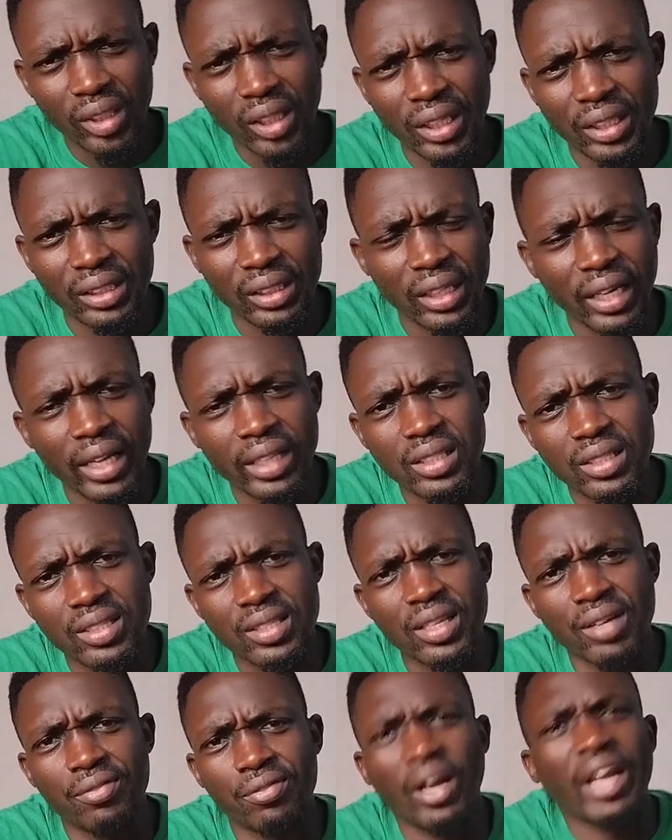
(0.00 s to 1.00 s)
it gets
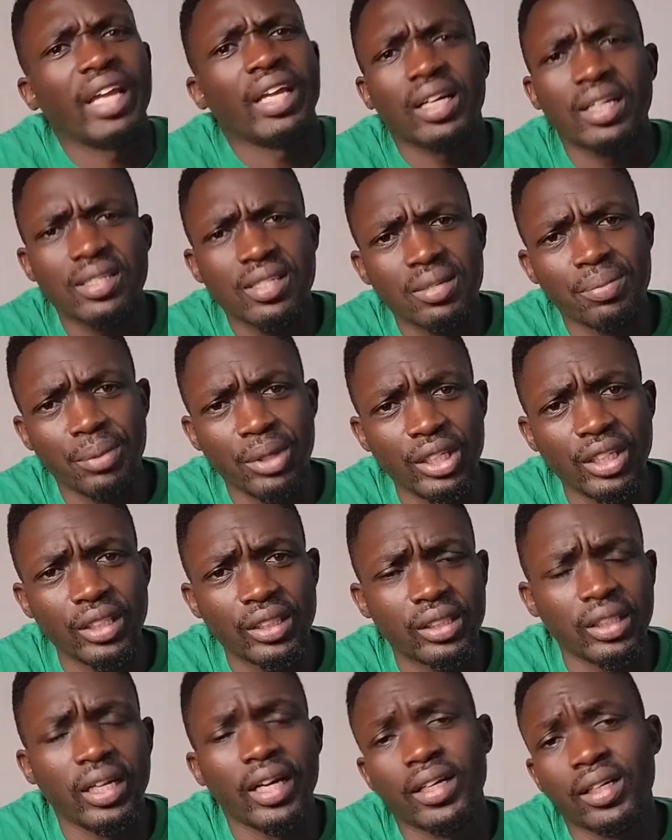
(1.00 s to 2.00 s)
the virus
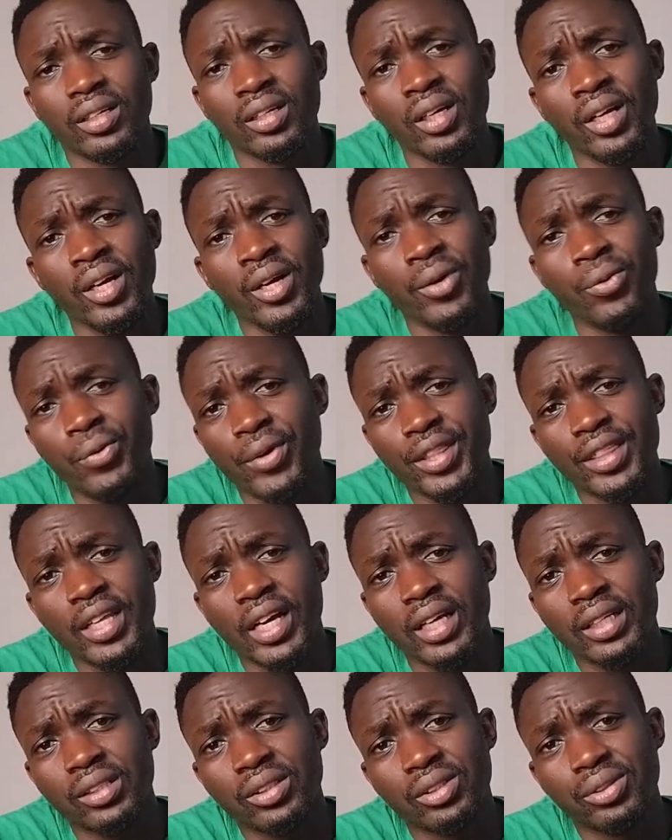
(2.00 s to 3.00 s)
immediately, and with
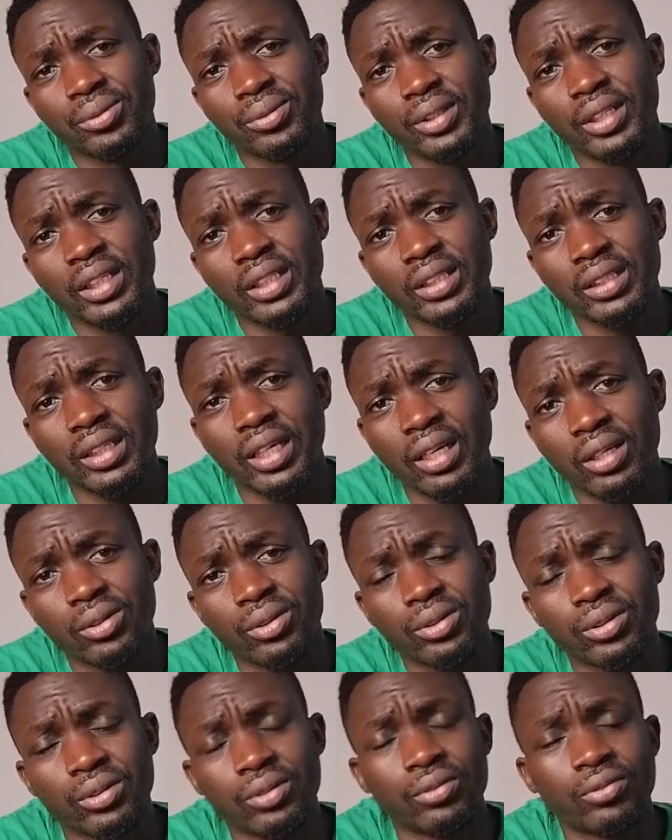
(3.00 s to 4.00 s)
that you get a
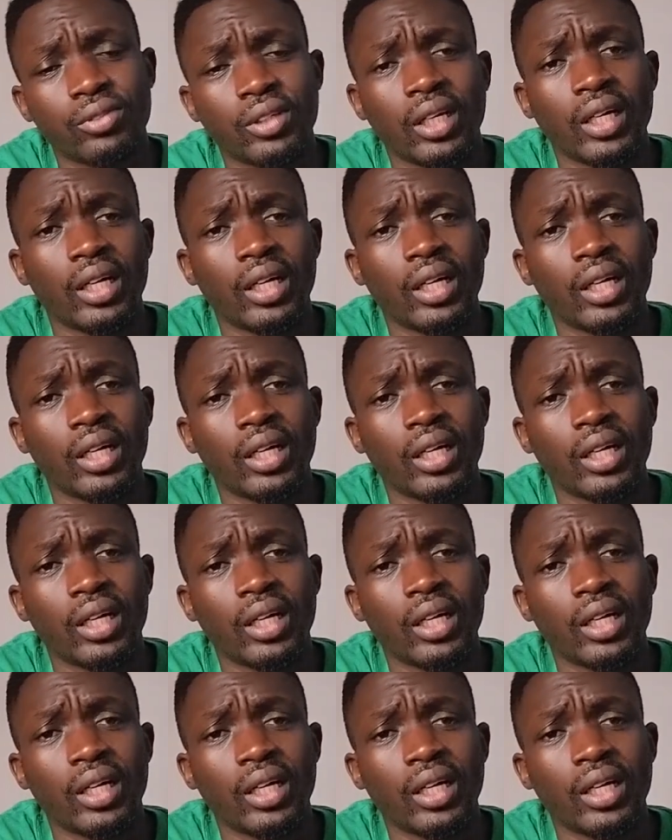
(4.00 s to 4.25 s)
lot of